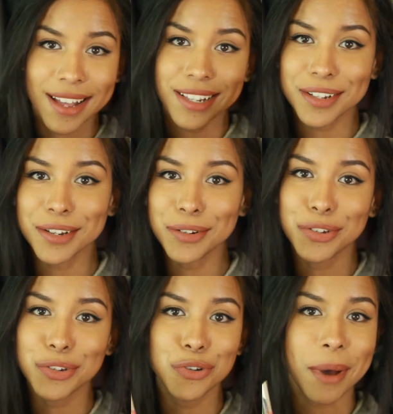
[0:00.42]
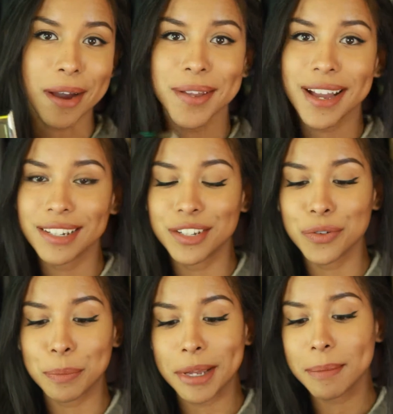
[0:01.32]
Hello YouTube, how are you guys
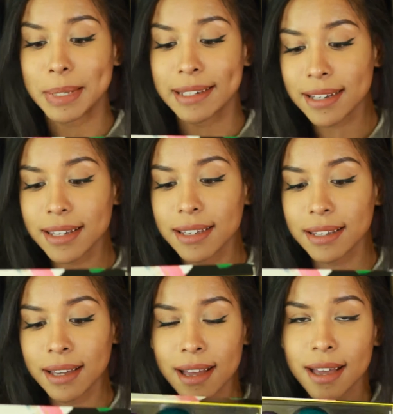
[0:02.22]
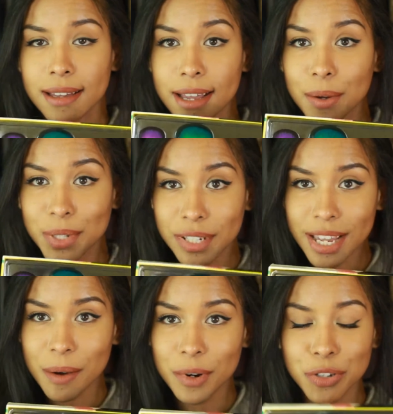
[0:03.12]
doing? My name is Nikki. Now
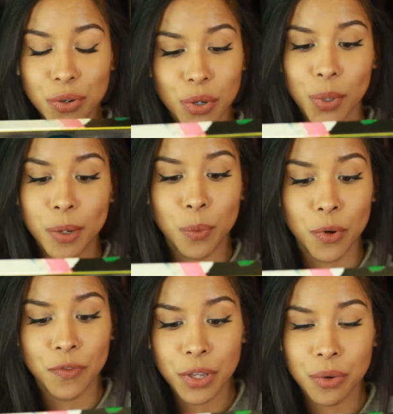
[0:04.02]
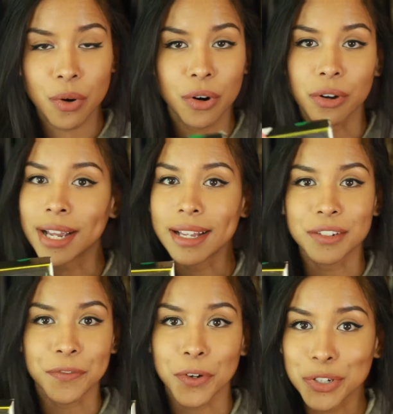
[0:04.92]
today I want to do a quick review, or I
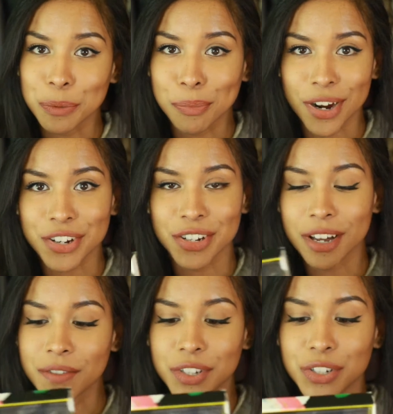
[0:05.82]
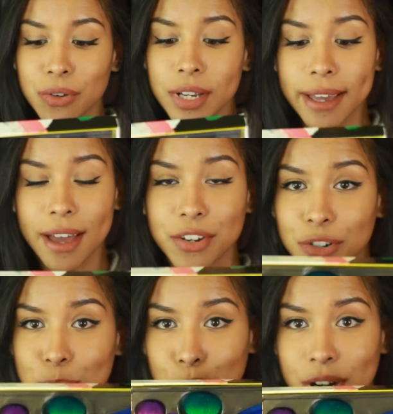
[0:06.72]
guess a first impression of the Sonia
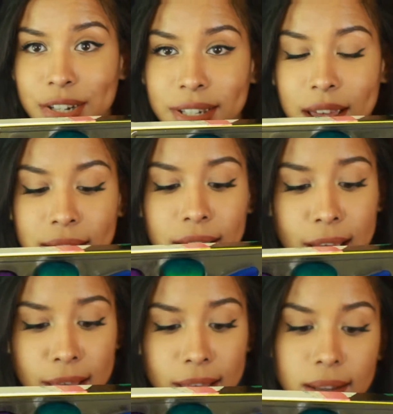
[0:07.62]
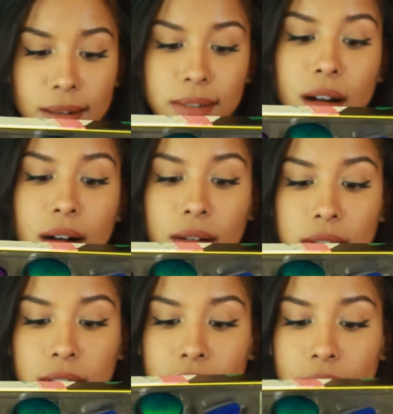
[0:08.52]
Kashuk brush set. It is
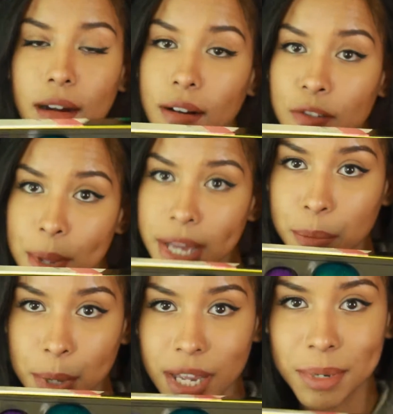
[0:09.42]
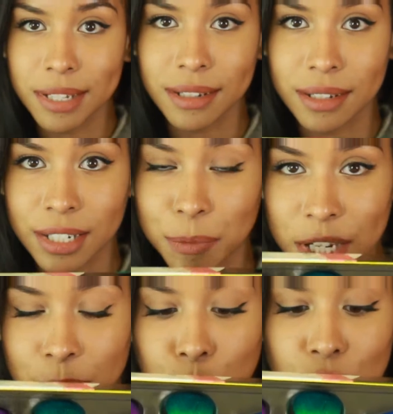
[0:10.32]
called the Art of Makeup ABC
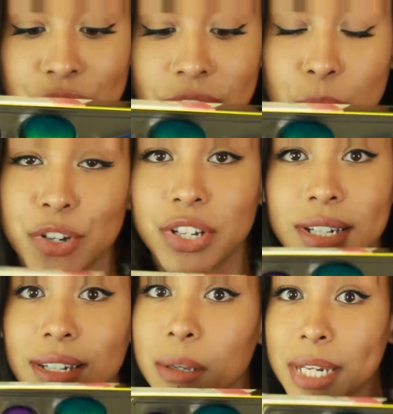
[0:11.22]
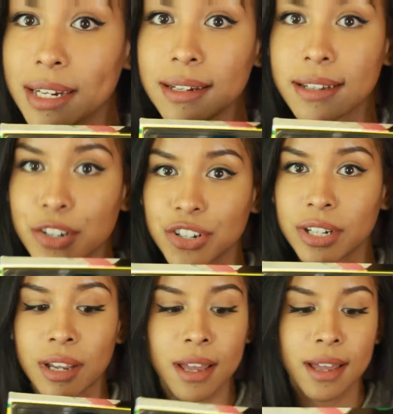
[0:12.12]
6-piece brush set, which is limited
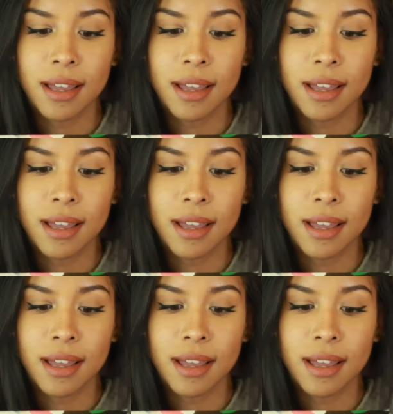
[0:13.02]
edition.